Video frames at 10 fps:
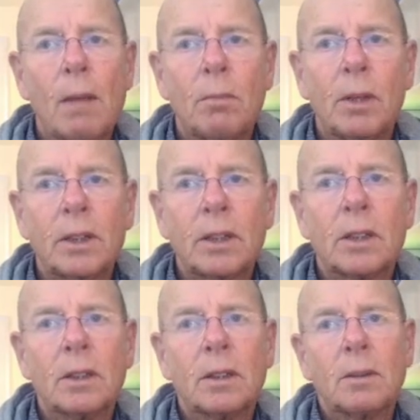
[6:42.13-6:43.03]

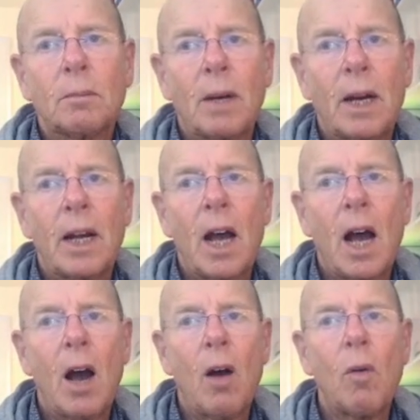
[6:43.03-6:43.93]
but by
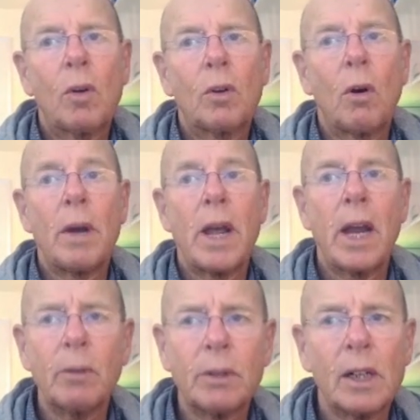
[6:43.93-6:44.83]
how
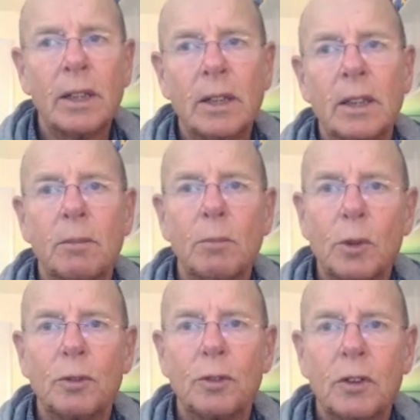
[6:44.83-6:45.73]
coherently it
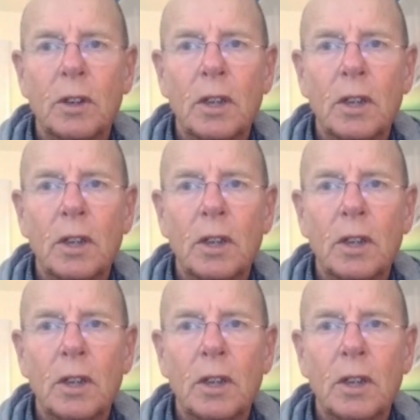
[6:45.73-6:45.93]
moves.